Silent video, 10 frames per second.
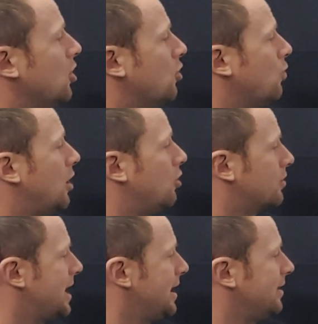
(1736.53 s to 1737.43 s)
well,
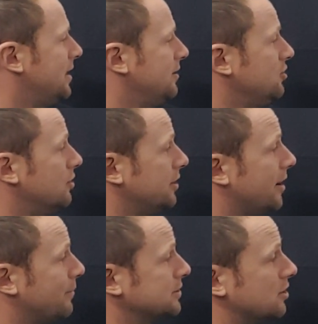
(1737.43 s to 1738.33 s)
okay, then your
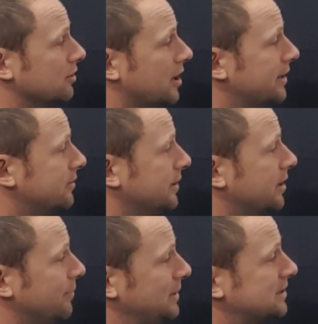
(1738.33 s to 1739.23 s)
numbers are likely going
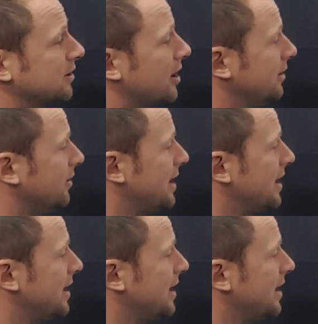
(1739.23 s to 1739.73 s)
to be slightly